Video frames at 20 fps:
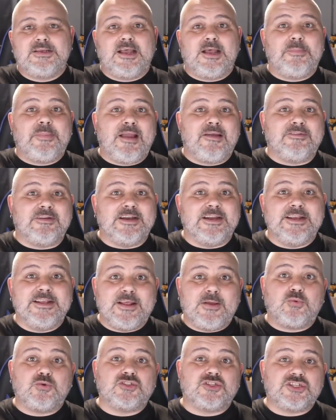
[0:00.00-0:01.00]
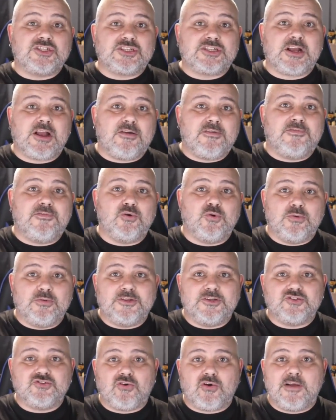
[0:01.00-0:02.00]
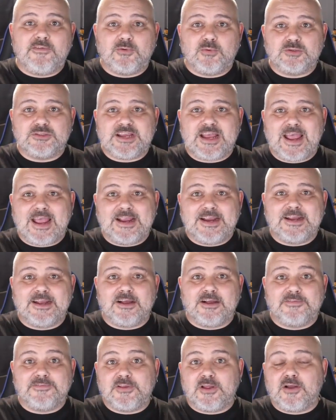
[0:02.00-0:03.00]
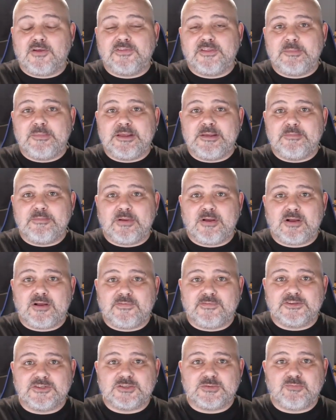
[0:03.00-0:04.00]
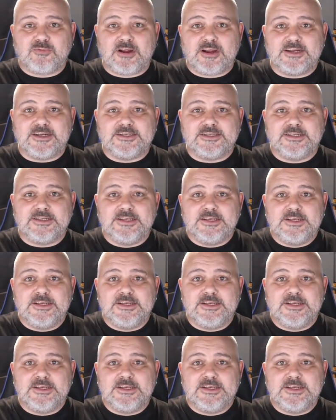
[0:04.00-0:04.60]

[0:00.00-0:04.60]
Apparently, there was a scuffle and the driver was handcuffed after being parva sprayed.